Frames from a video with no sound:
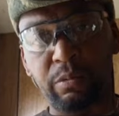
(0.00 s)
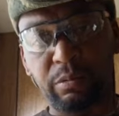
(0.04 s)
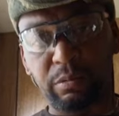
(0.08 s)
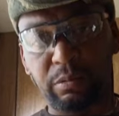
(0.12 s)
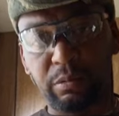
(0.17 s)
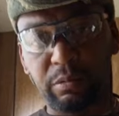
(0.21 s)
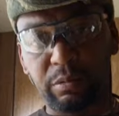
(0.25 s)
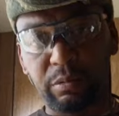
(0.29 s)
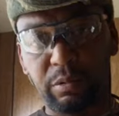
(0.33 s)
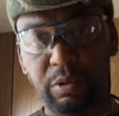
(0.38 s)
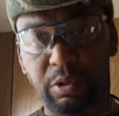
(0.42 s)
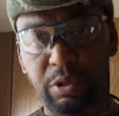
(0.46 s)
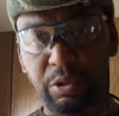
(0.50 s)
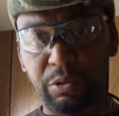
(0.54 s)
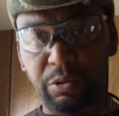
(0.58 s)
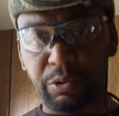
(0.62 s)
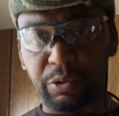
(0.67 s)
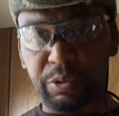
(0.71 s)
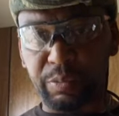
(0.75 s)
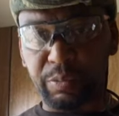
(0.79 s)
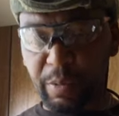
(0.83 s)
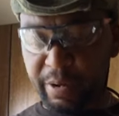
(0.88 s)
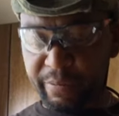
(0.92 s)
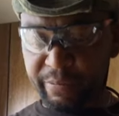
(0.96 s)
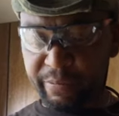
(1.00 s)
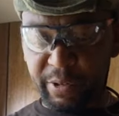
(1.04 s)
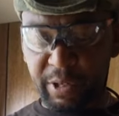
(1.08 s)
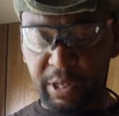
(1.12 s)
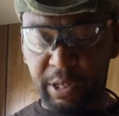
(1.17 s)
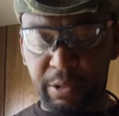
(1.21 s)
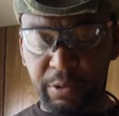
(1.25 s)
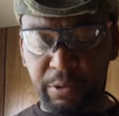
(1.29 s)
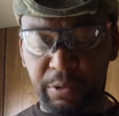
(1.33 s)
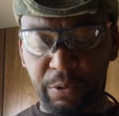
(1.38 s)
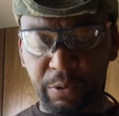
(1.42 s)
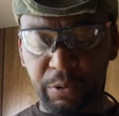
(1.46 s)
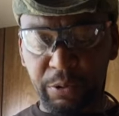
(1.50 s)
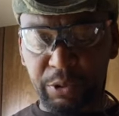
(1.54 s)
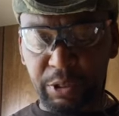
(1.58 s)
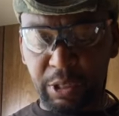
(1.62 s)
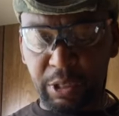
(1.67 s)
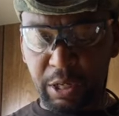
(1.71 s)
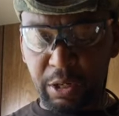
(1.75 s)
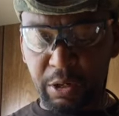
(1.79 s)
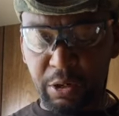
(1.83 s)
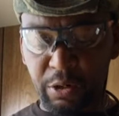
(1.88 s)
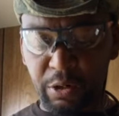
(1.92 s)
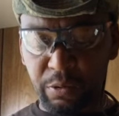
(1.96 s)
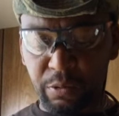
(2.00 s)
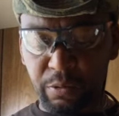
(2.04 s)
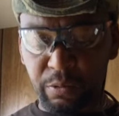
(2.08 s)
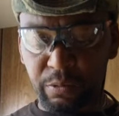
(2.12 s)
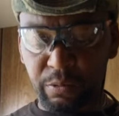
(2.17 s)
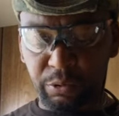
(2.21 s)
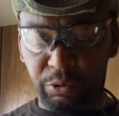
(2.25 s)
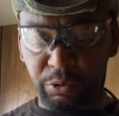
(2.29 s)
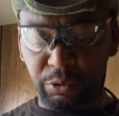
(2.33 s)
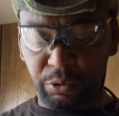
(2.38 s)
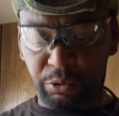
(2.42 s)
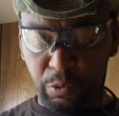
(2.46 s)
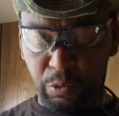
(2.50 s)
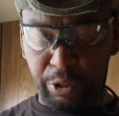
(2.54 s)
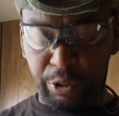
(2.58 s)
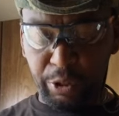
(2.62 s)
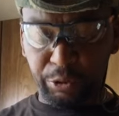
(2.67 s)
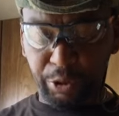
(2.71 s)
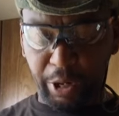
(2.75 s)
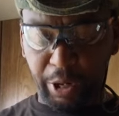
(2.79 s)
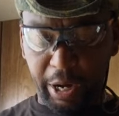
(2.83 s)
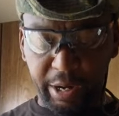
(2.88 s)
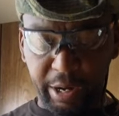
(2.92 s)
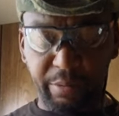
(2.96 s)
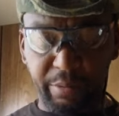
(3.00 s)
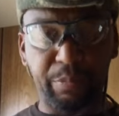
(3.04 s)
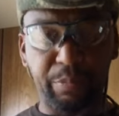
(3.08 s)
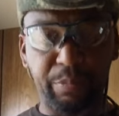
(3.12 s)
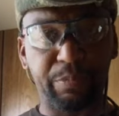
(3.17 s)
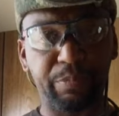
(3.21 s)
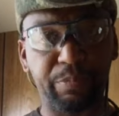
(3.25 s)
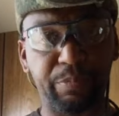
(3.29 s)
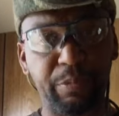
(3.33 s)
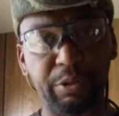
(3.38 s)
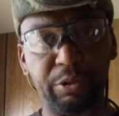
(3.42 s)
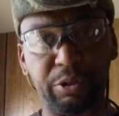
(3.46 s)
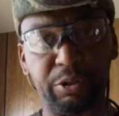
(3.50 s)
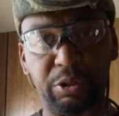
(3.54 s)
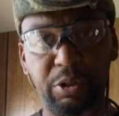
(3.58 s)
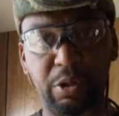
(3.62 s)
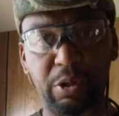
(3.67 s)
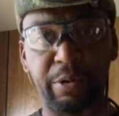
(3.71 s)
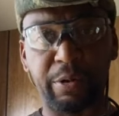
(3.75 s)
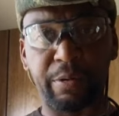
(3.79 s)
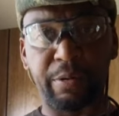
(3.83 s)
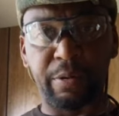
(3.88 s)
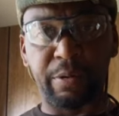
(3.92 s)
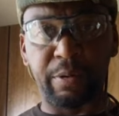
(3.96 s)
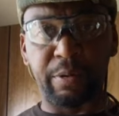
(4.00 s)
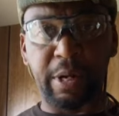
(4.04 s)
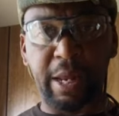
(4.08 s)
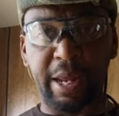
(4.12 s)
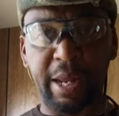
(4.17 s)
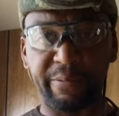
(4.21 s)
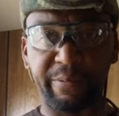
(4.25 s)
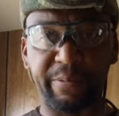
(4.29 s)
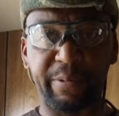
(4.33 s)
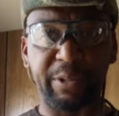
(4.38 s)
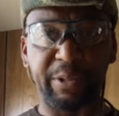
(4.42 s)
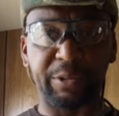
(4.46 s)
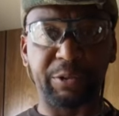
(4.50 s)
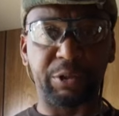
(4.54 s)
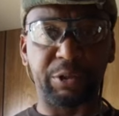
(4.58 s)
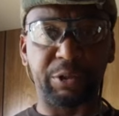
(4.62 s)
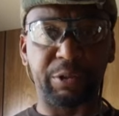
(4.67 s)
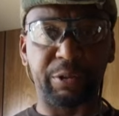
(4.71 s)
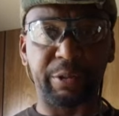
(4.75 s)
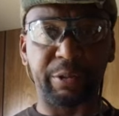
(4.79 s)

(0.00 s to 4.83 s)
use my videos and you want to try to install your own light fixtures,